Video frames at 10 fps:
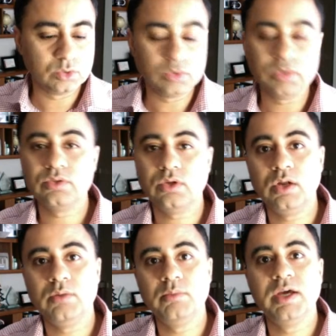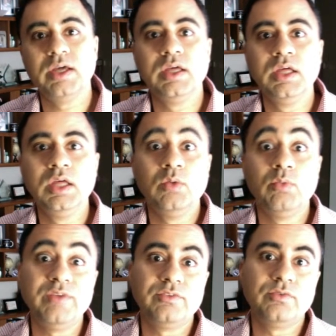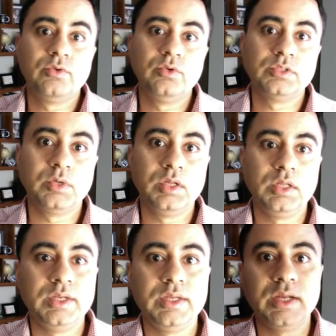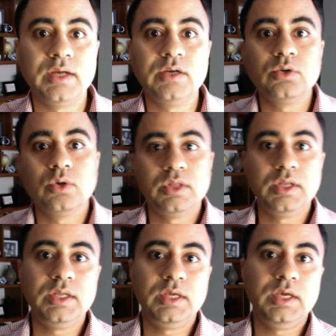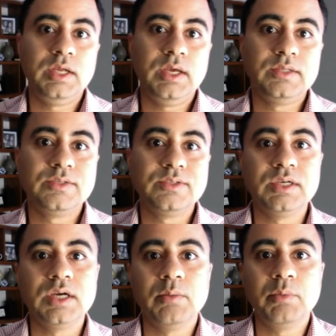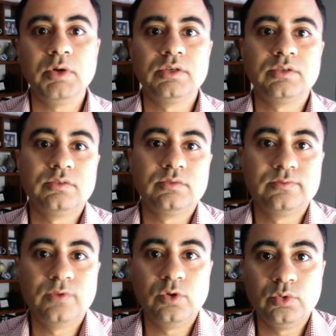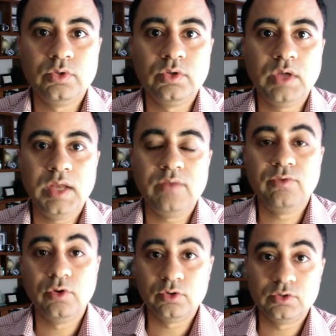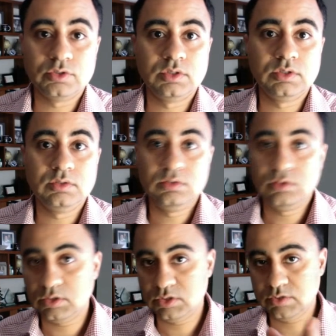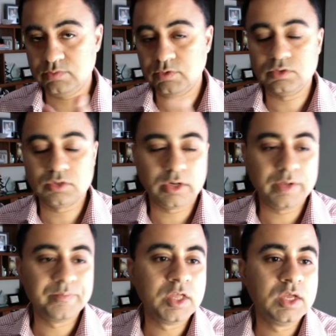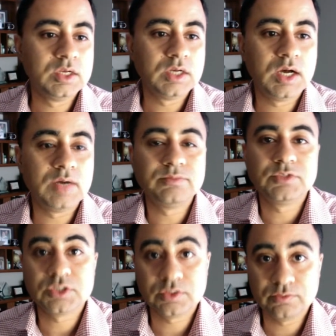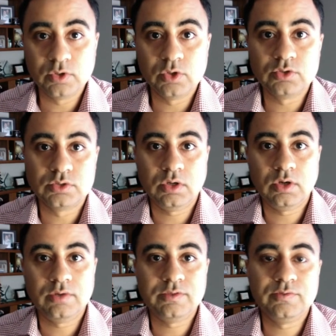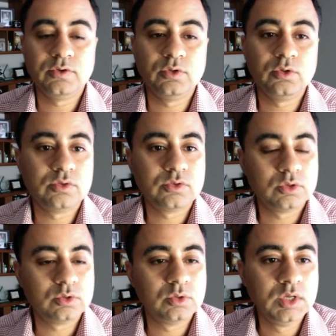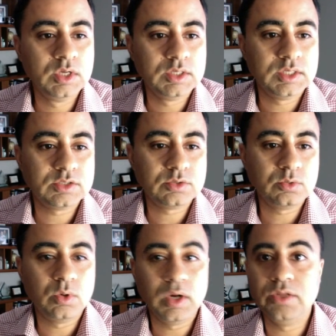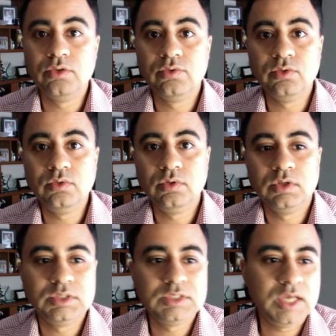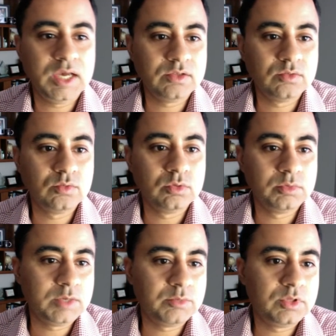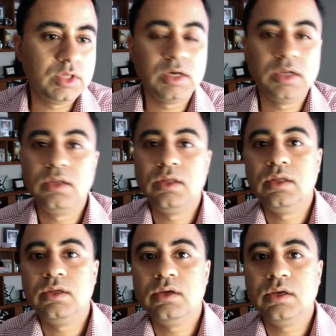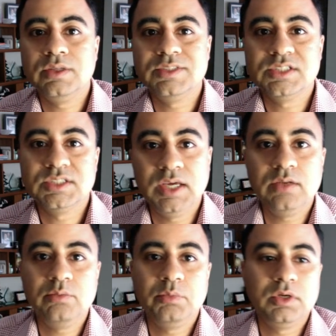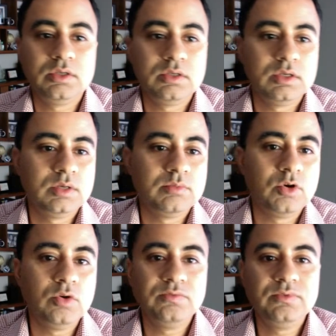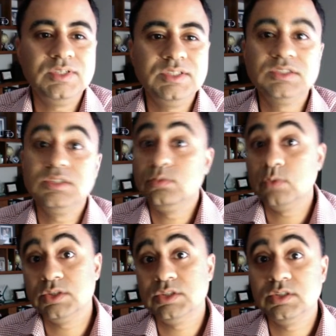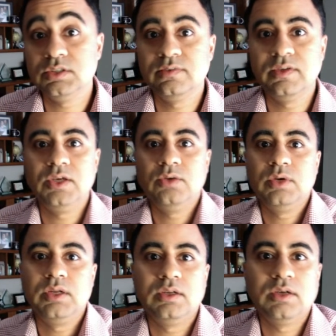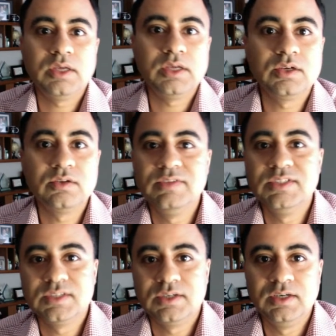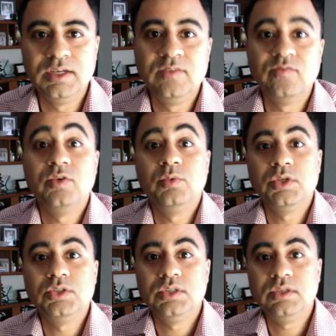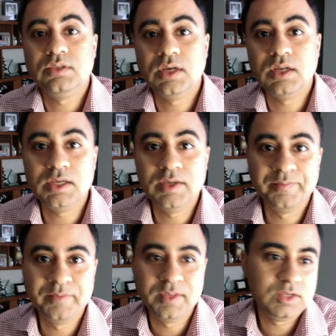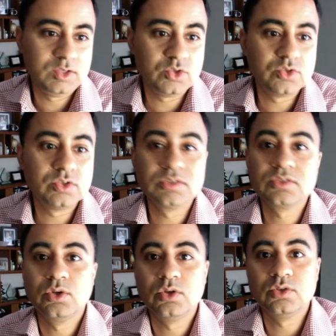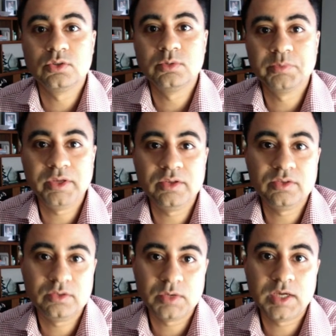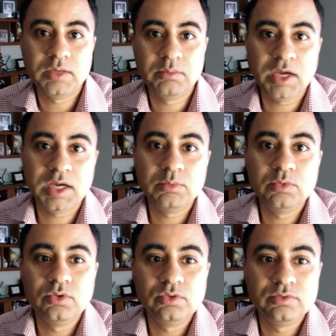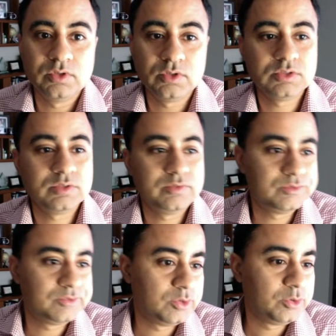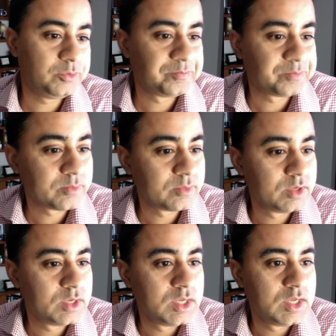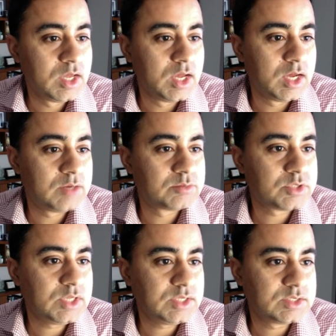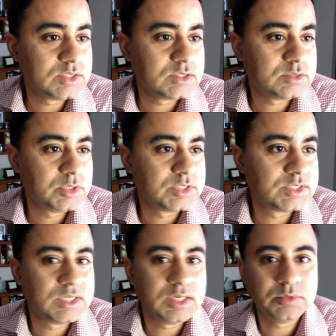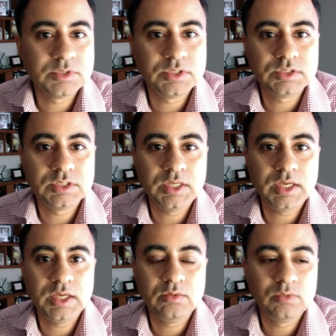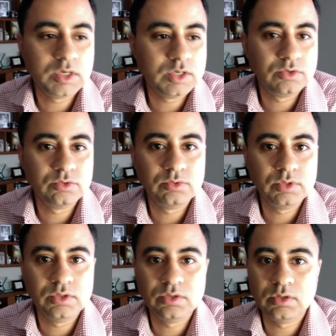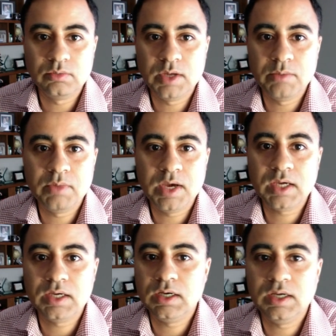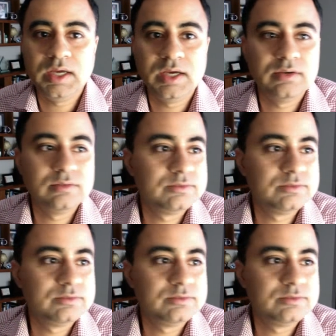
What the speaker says: this on my wife's phone as well and get her to authenticate and sync up her phone and photos. Not just the phone, sorry, just the photos off the phone. So that's quite useful. She hasn't warmed up to the idea just yet, but hopefully she's watching this video and I can convince her. If you're watching this, darling, you should install Drobo Pics so I can back up all your photos off your phone. So that's my setup essentially, and what I do is on my Mac I have